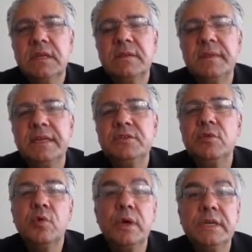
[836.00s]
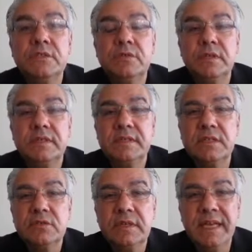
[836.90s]
that you're going to
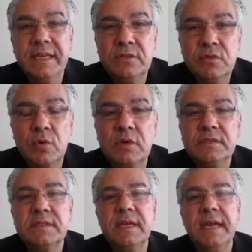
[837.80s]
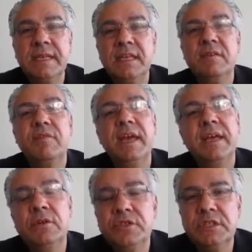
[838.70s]
essentially endorse and give
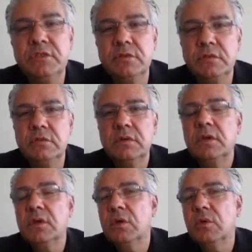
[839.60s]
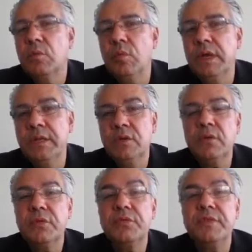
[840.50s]
energy to in
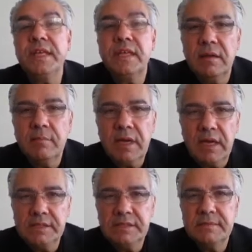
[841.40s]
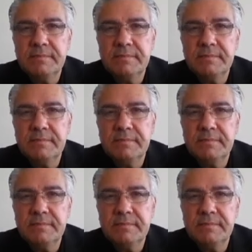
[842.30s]
your thinking mind.